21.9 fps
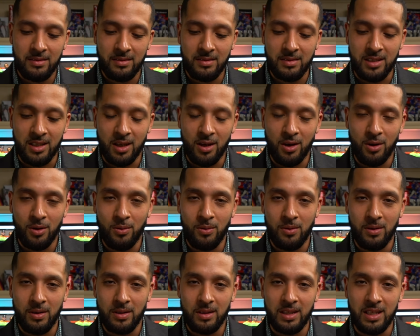
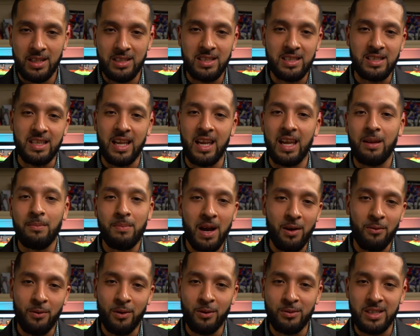so this is in
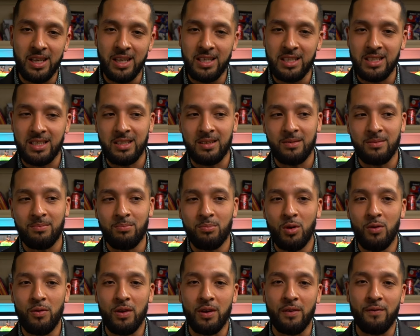my rotation
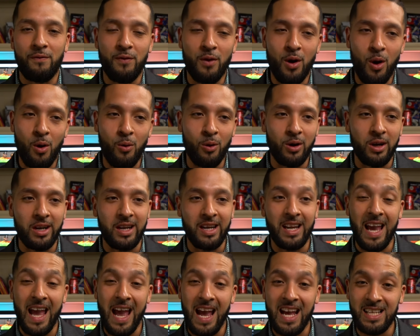moving forward
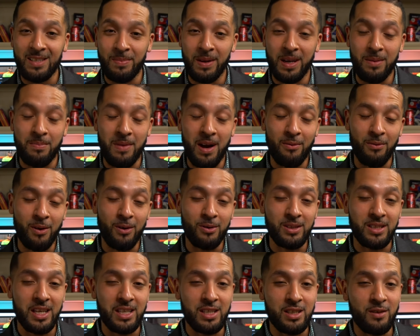and it has been in my
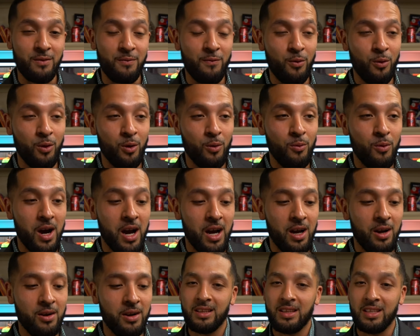rotation for a
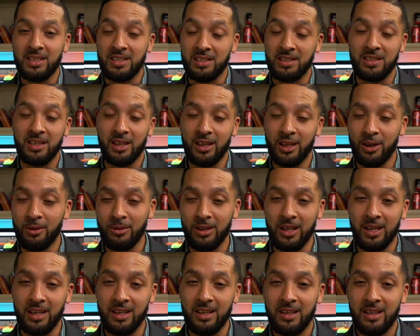while. This is
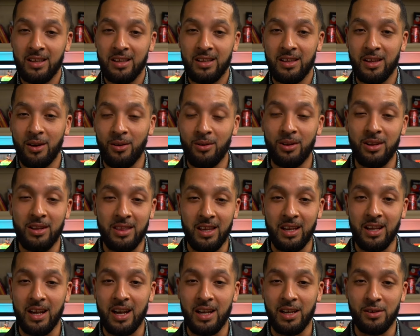literally the only
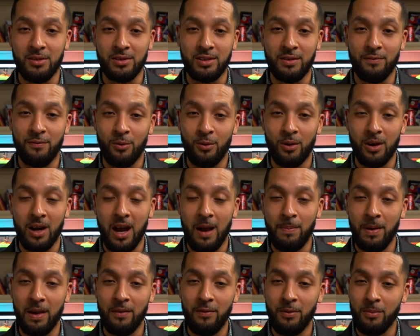thing I use it for. I
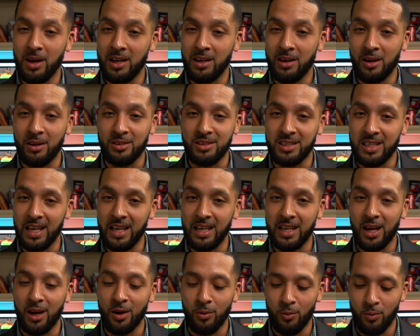pay for my daughter's
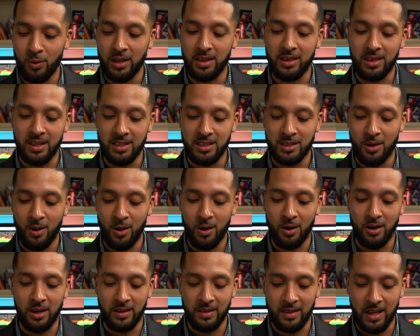daycare with this
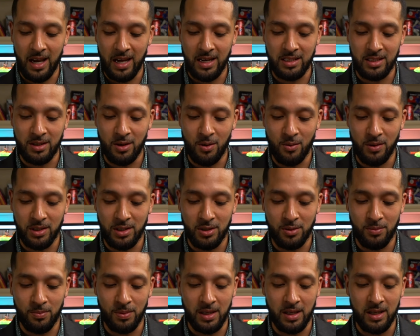card and that is going
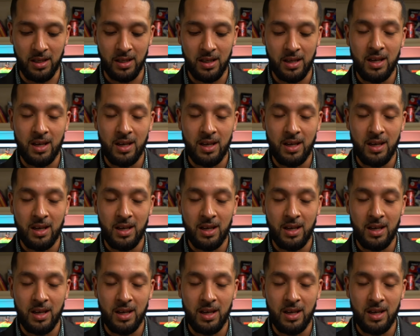to be